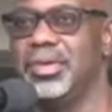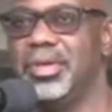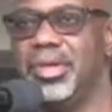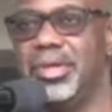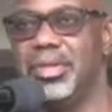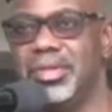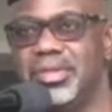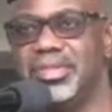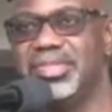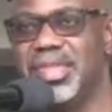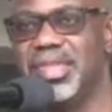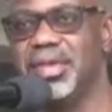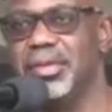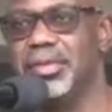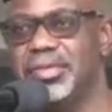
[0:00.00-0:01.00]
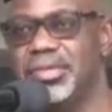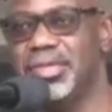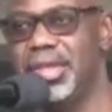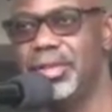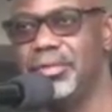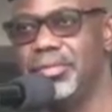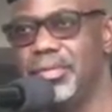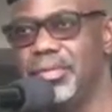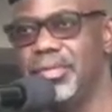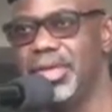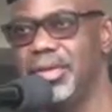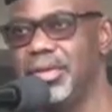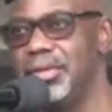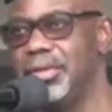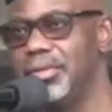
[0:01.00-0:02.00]
in skills that would
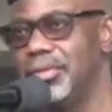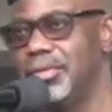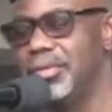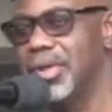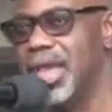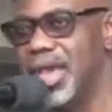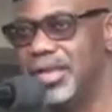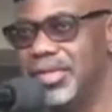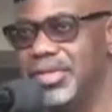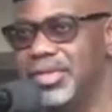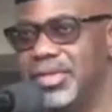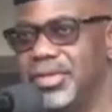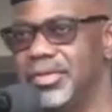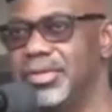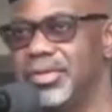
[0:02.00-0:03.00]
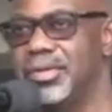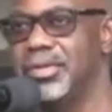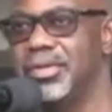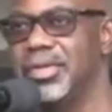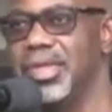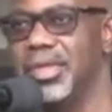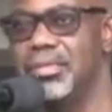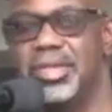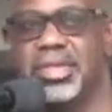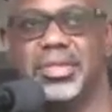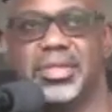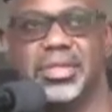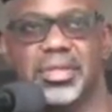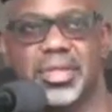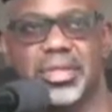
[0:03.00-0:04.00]
make you handy
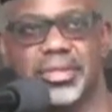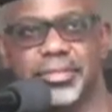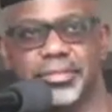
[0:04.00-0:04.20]
immediately.